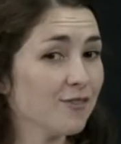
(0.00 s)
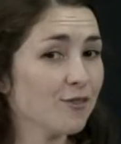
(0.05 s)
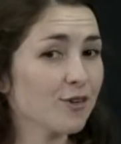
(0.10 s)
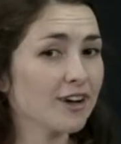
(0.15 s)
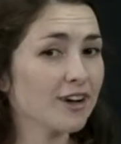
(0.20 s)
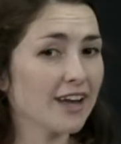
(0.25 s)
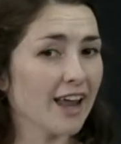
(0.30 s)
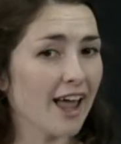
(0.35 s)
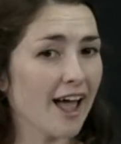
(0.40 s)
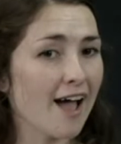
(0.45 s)
going to
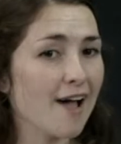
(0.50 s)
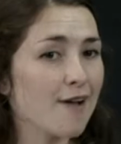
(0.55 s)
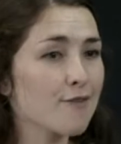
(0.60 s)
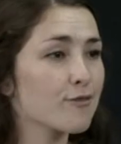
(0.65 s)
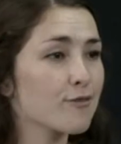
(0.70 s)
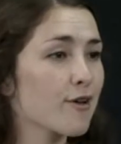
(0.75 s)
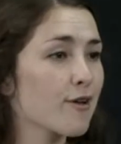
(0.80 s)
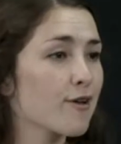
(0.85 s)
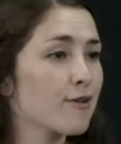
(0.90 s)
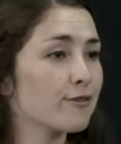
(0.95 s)
have
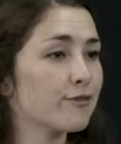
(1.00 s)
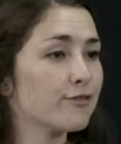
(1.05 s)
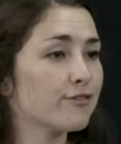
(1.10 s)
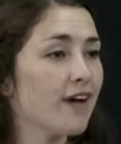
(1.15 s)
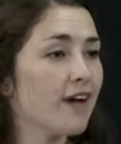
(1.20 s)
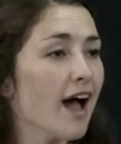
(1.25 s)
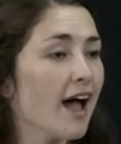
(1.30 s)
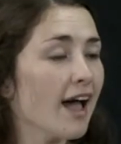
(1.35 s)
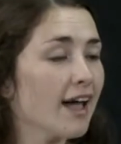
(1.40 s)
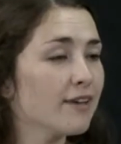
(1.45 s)

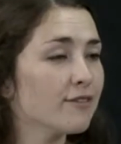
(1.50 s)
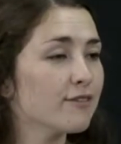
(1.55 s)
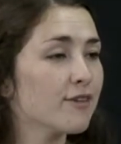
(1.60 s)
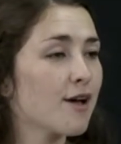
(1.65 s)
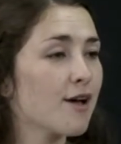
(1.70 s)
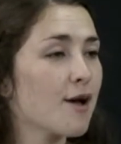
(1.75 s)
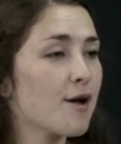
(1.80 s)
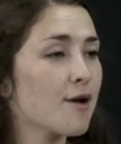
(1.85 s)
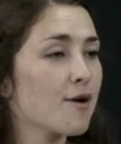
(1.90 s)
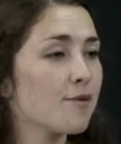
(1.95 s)
5
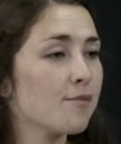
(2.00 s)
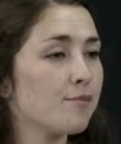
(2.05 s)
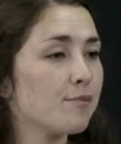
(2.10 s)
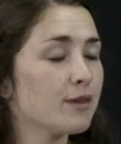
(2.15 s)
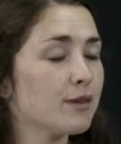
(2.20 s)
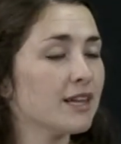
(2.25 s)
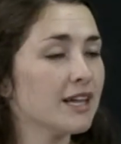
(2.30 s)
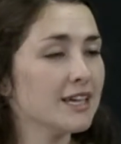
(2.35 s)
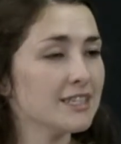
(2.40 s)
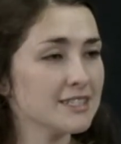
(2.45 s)

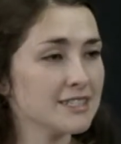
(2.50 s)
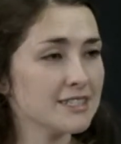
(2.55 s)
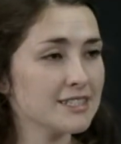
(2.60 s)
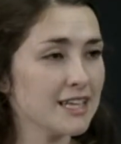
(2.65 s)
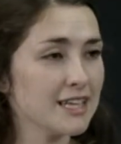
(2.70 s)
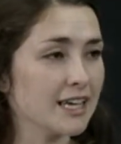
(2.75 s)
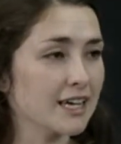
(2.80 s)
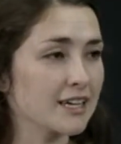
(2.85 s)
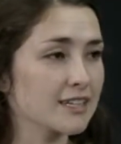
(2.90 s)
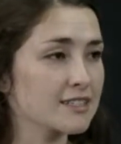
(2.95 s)
plus
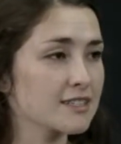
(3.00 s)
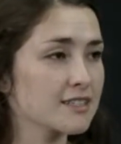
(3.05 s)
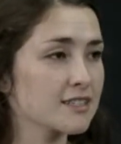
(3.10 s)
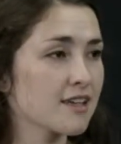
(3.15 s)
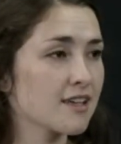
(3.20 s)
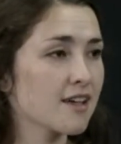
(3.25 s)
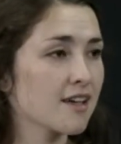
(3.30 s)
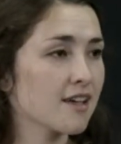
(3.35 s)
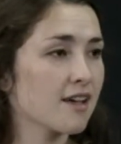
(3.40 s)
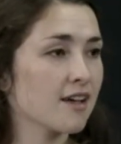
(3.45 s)
6
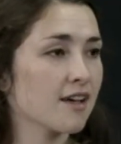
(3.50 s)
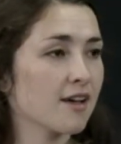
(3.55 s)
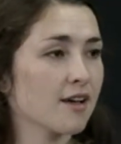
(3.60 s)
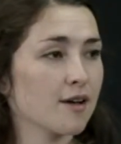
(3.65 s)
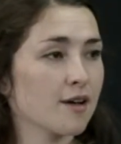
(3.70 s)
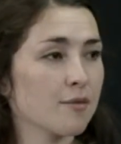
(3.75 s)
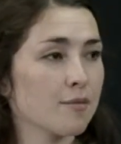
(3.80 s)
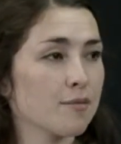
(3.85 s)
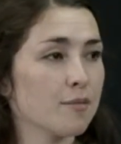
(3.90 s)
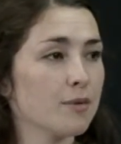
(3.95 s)

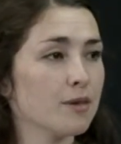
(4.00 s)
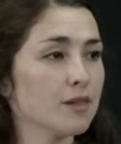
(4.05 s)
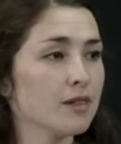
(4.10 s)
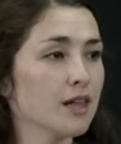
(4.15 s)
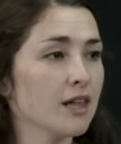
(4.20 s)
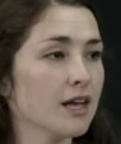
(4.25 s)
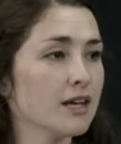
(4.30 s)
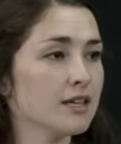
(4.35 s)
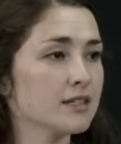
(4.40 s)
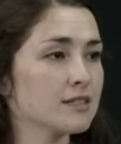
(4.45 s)
plus,